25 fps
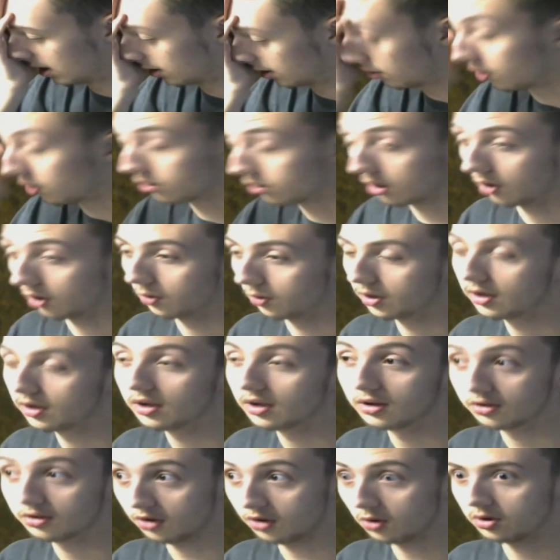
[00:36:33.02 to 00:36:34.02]

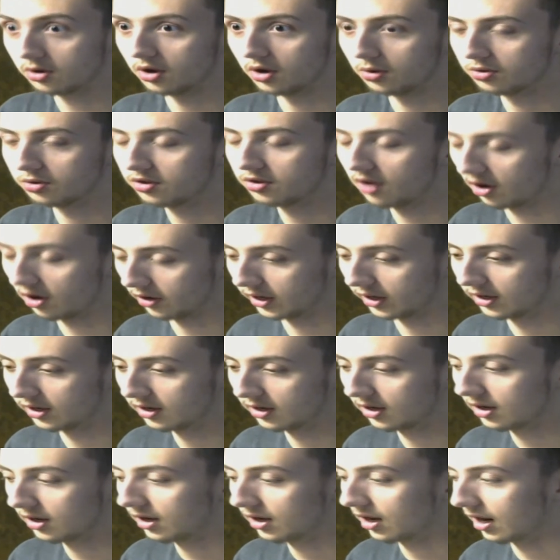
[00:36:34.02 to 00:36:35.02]
Toko, sorry.
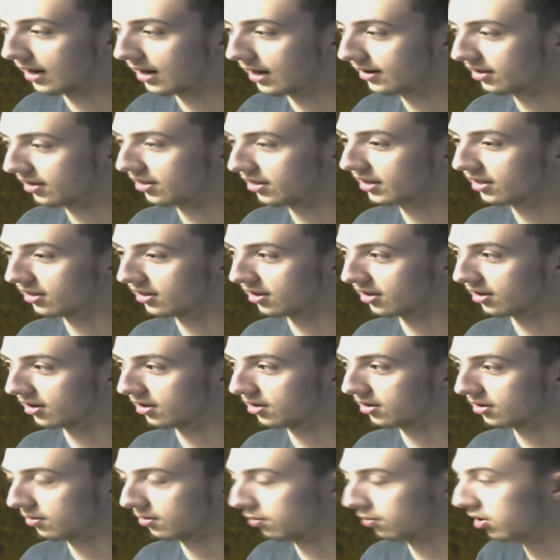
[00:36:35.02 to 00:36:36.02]
I had to think of
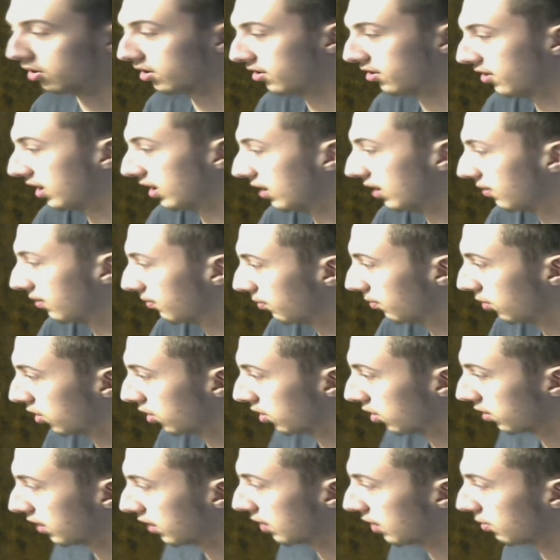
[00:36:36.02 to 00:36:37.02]
the one scene
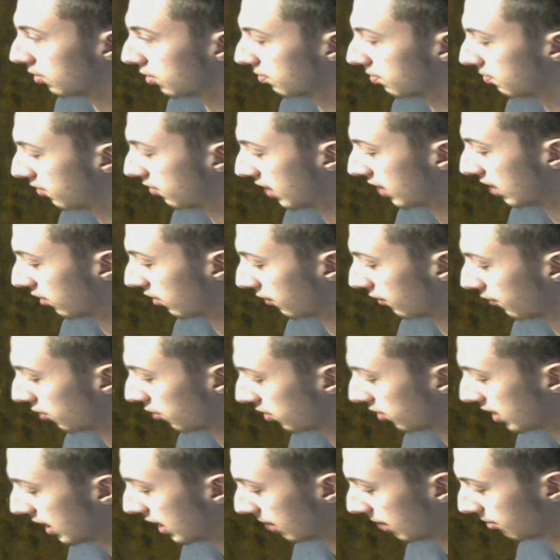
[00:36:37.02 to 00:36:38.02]
where they were saying their
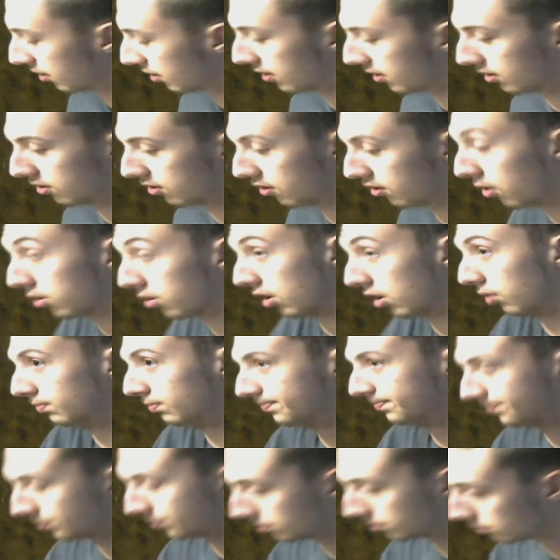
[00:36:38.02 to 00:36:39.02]
first names. Toko.
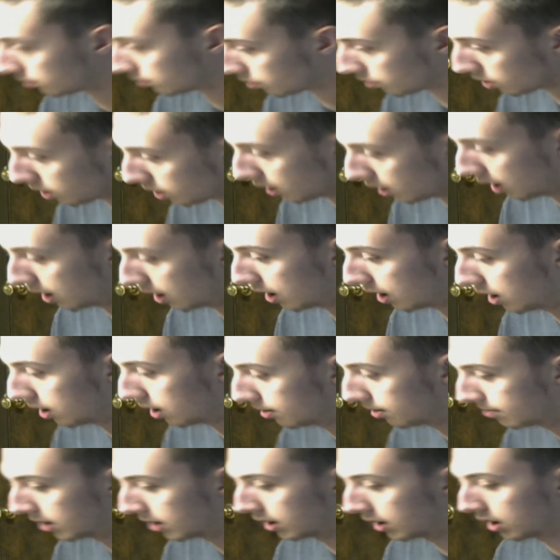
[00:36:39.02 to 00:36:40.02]

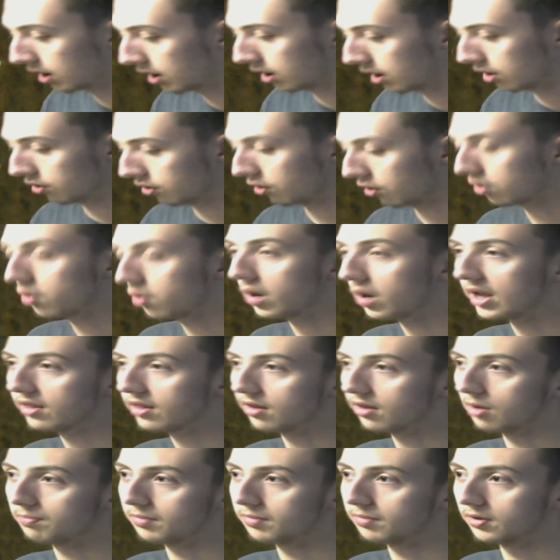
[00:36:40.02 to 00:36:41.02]
Toko ends
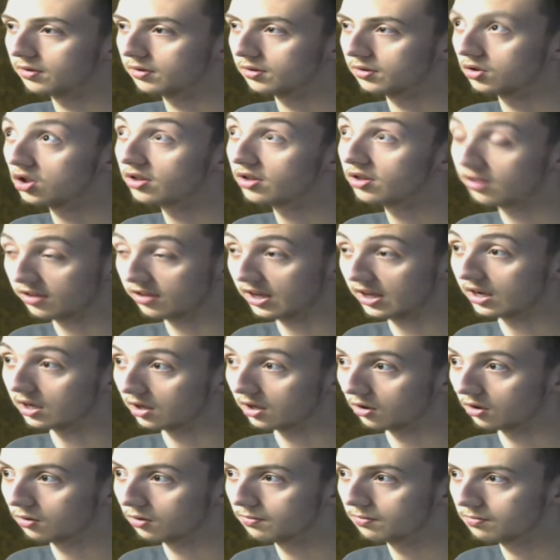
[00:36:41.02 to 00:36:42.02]
up, she's the second
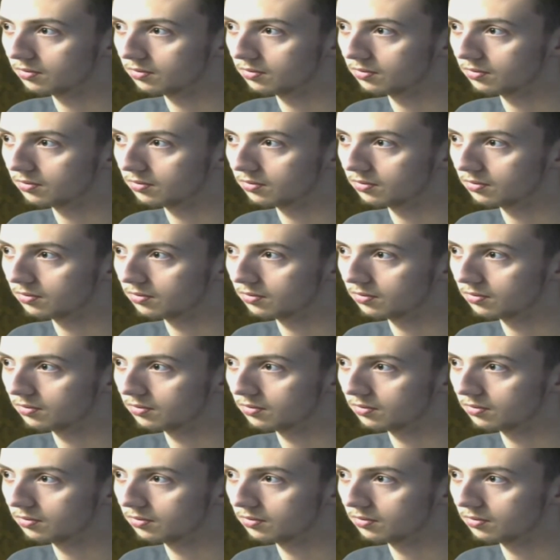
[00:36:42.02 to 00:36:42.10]
year,